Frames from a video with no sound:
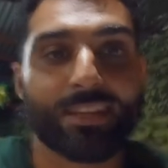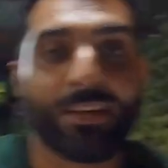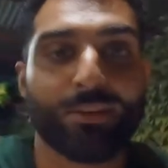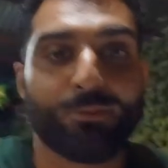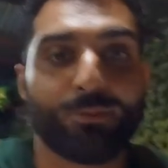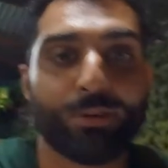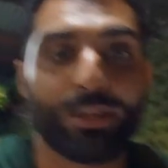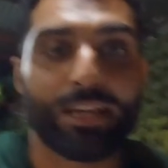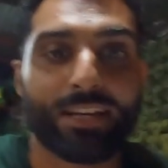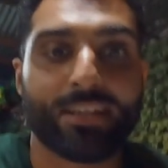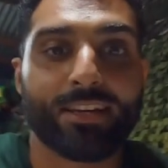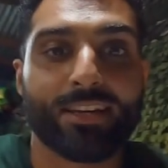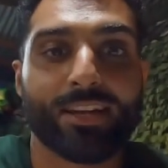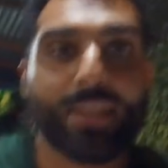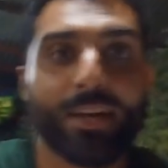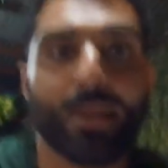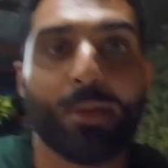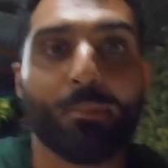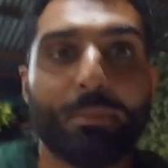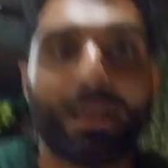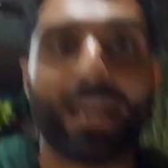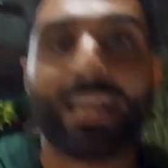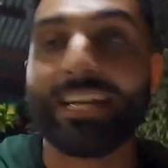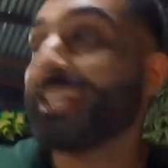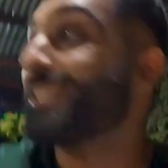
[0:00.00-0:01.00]
See if we can
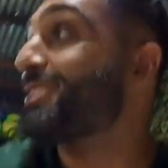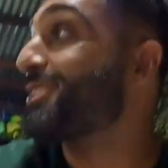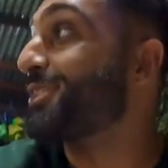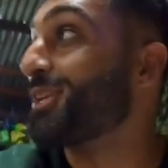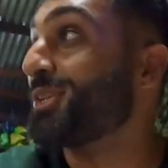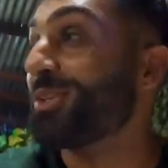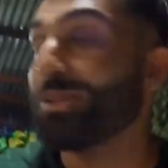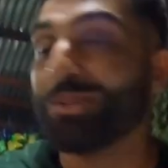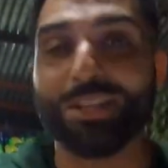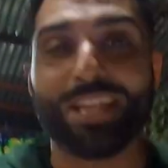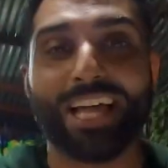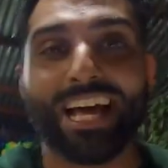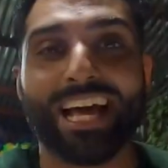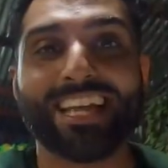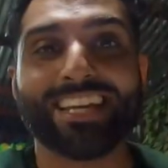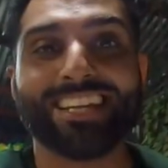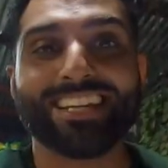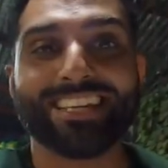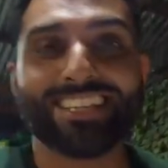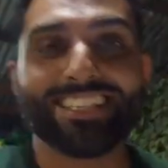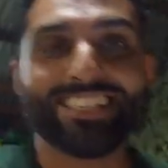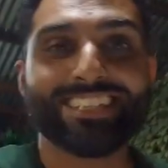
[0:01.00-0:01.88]
manage to do that.